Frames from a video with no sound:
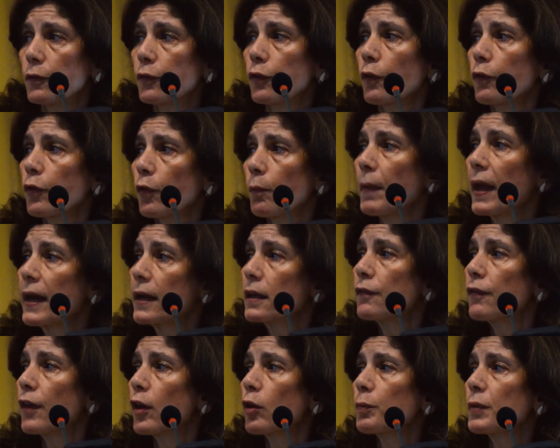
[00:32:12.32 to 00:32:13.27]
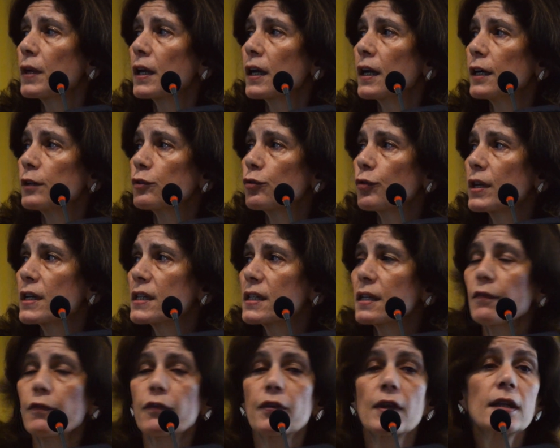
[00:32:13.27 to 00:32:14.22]
from many developing
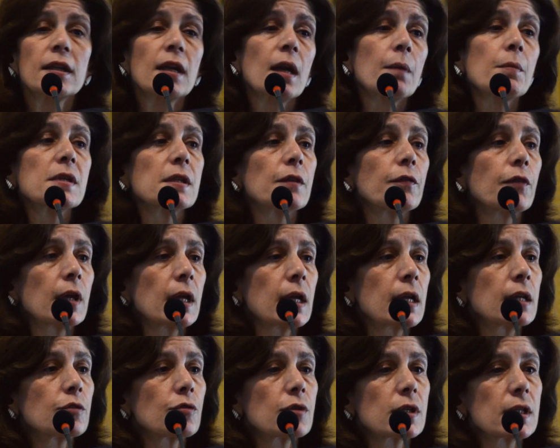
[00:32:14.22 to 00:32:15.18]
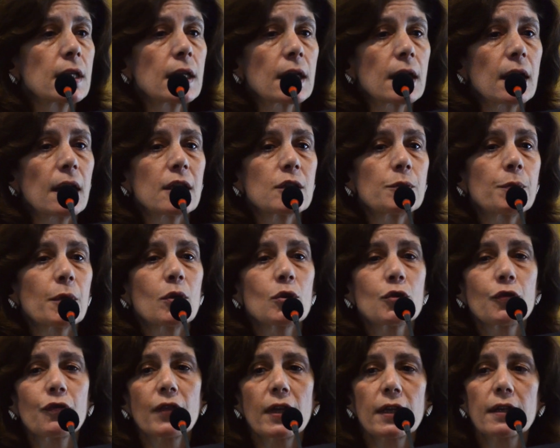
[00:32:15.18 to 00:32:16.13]
countries. Vietnam is a very interesting case
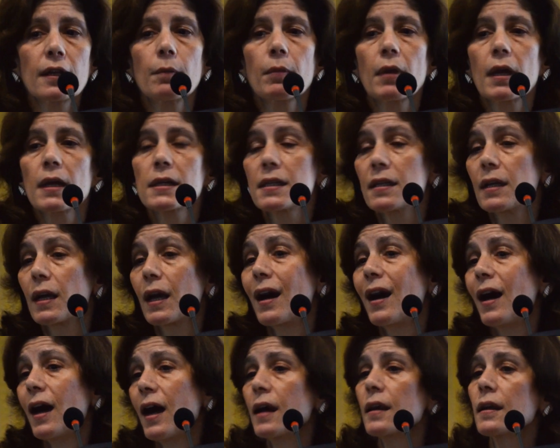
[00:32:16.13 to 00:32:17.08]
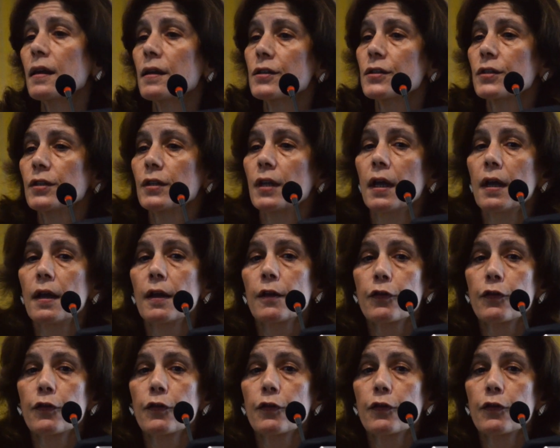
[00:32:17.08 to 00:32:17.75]
because Vietnam has the highest